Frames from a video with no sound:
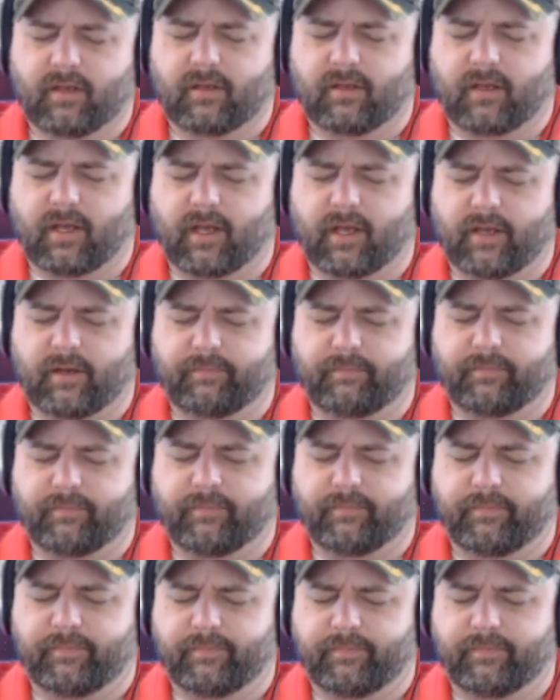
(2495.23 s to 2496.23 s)

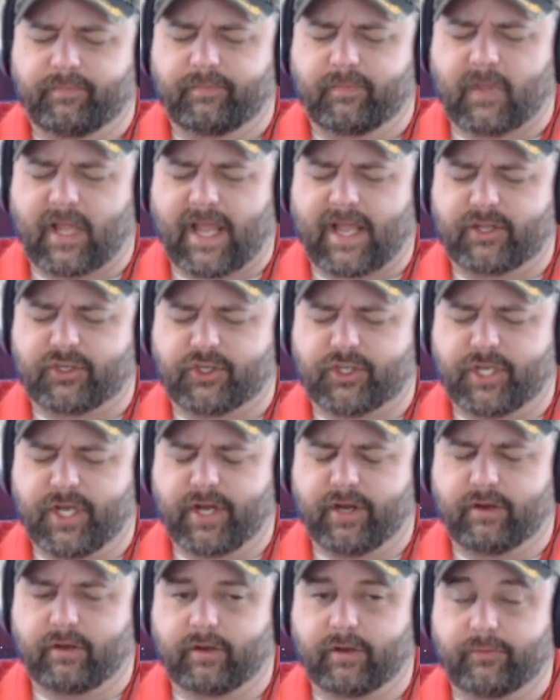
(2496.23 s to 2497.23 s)
last
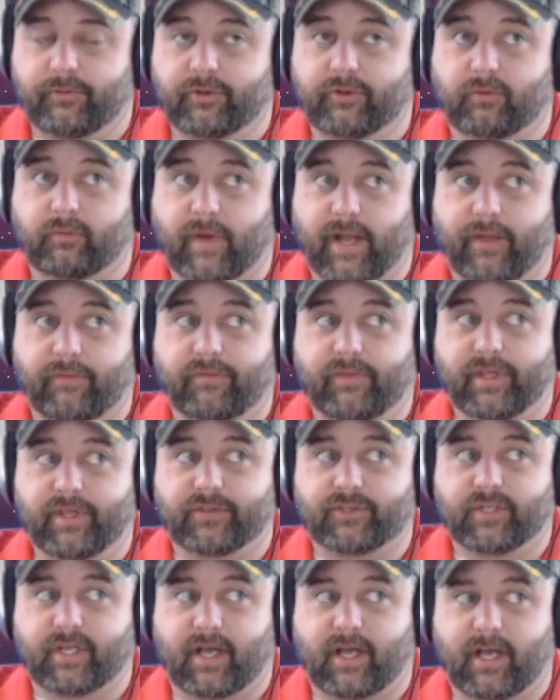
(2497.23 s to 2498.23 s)
year, it was around
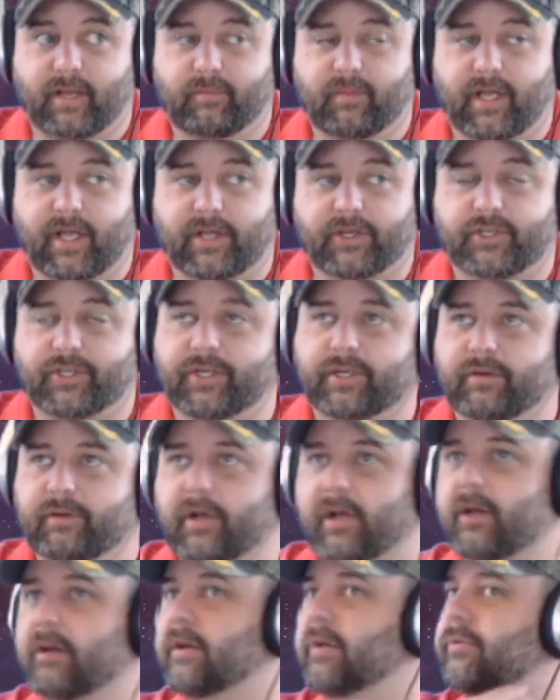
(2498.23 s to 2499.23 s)
this time last year.
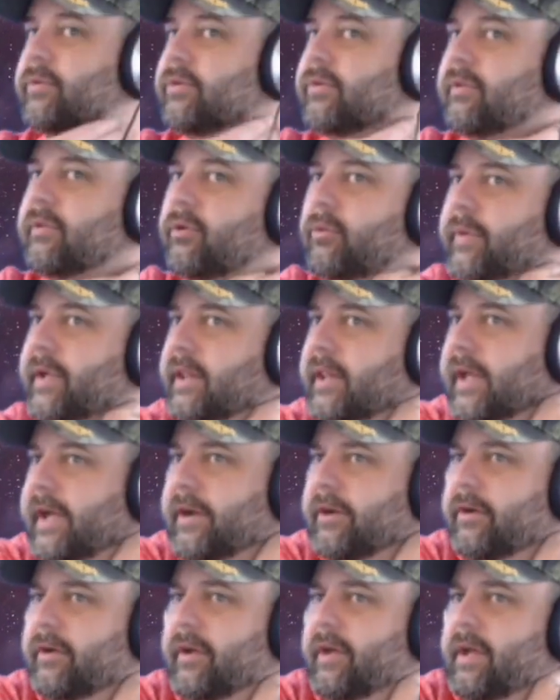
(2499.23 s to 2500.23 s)
No, it was a little bit
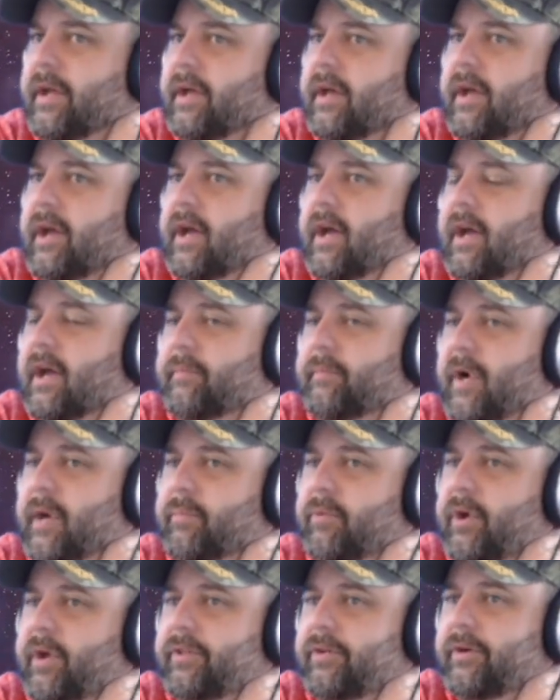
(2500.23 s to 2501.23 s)
later. My
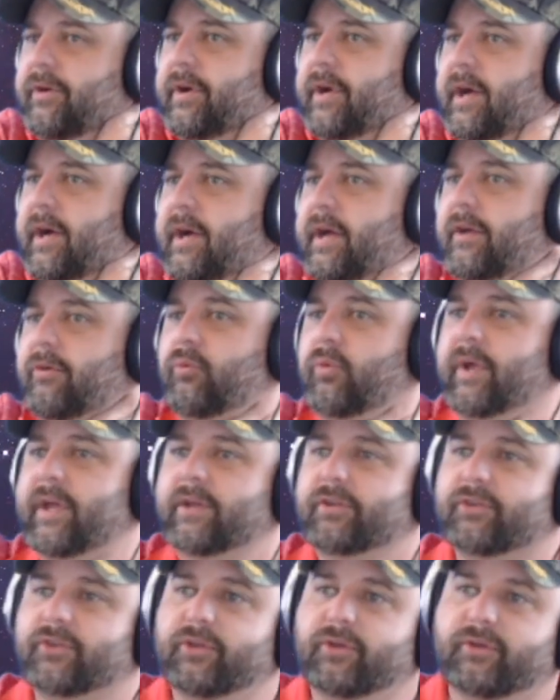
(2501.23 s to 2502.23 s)
brother and I
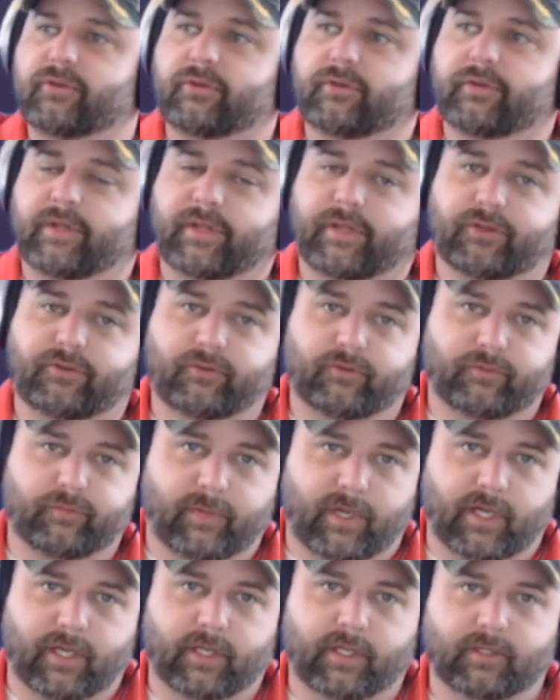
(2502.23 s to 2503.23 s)
went to, and this was
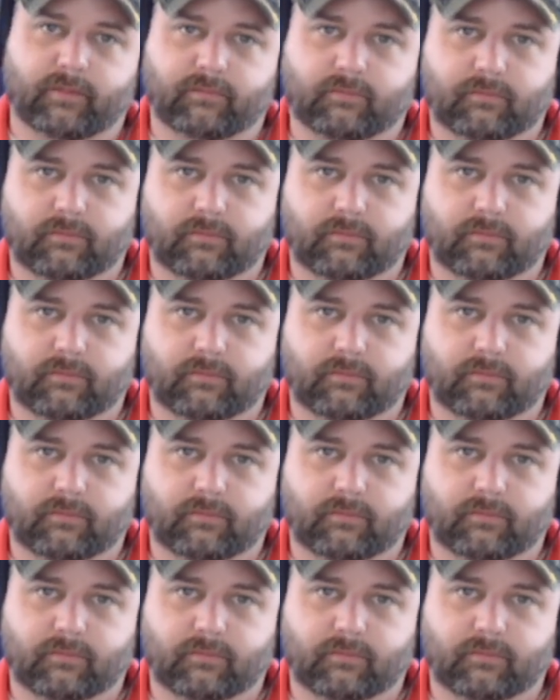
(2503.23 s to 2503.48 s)
my